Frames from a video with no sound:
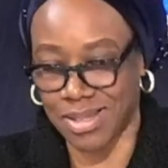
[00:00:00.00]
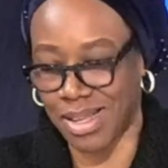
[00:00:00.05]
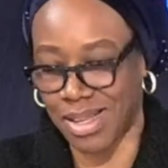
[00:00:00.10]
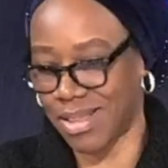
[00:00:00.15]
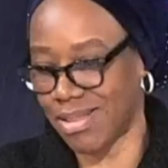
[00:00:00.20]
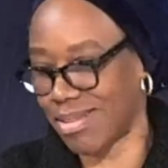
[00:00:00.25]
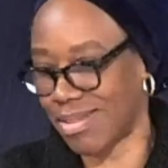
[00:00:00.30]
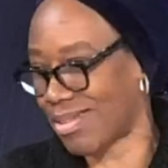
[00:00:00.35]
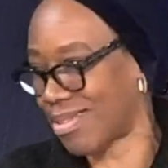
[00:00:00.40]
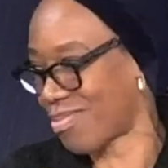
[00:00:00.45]

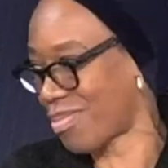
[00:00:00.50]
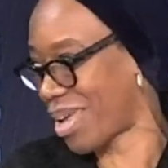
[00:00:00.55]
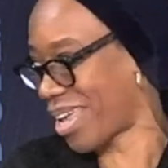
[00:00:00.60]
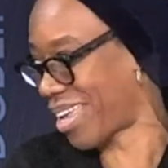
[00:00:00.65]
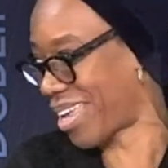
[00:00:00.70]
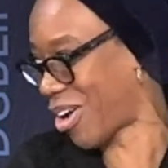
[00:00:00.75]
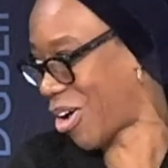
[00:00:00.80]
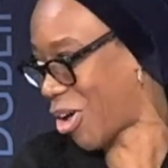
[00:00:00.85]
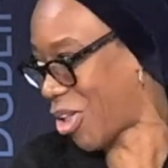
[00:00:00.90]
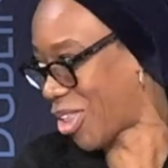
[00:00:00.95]
As my
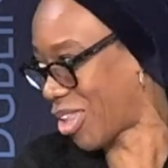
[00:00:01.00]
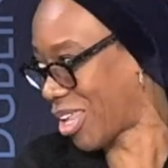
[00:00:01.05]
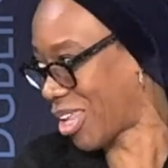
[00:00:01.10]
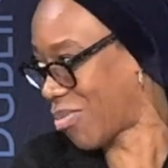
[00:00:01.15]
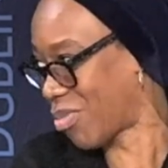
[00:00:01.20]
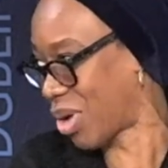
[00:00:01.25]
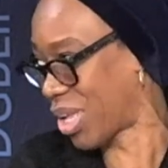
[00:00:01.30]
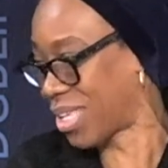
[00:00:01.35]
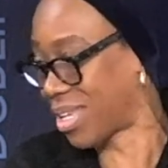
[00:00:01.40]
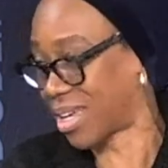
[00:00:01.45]
colleague
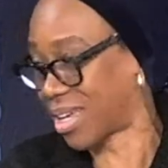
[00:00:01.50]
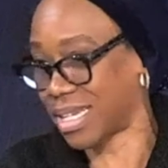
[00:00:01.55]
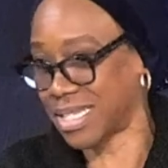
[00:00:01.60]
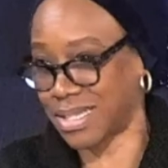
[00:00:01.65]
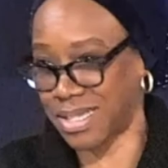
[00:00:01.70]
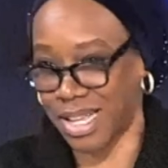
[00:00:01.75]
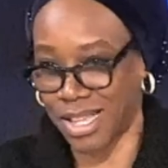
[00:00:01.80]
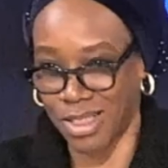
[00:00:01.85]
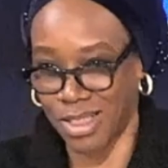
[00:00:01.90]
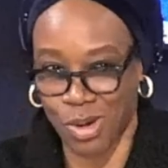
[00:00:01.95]
Monica
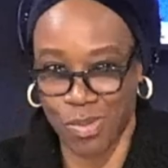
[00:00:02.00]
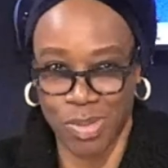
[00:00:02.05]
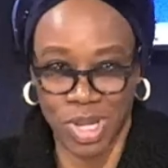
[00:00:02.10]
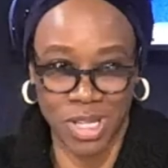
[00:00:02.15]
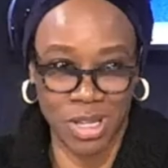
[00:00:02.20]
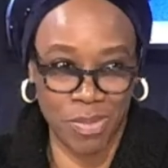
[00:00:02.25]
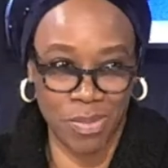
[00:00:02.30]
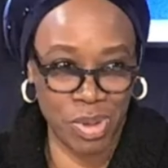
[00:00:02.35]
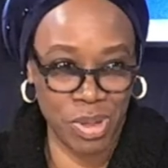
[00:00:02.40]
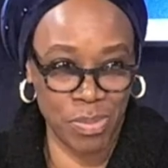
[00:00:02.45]
said, there are
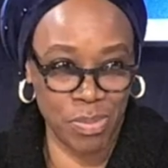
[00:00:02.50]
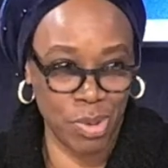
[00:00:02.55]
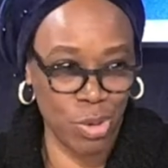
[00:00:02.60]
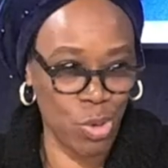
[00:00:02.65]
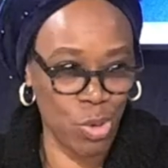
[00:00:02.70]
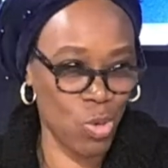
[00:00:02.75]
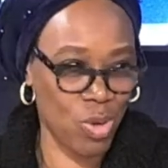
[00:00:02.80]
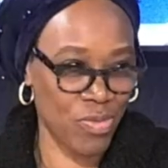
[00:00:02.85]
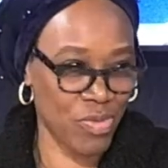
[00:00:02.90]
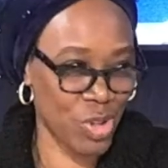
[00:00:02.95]
many people
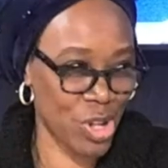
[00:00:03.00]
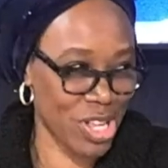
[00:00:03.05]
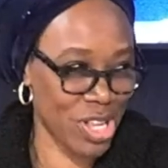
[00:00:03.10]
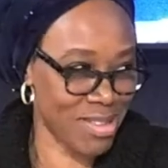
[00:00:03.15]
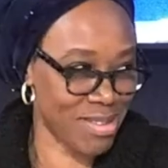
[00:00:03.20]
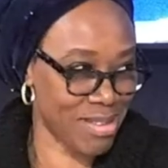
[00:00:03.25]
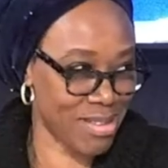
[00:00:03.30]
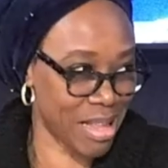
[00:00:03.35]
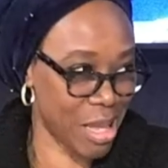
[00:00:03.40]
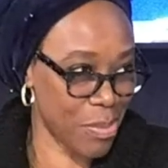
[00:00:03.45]
who have not
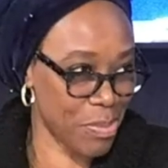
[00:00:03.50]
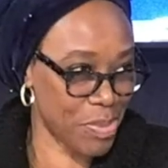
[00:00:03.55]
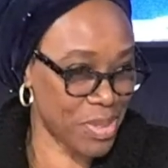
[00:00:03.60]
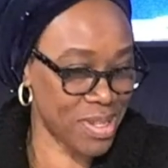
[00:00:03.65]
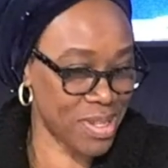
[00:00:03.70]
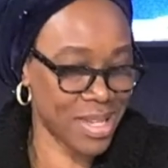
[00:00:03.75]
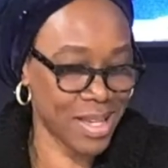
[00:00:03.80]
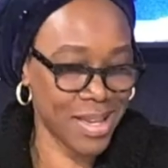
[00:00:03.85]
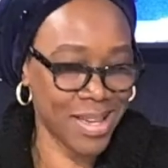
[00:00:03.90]
slept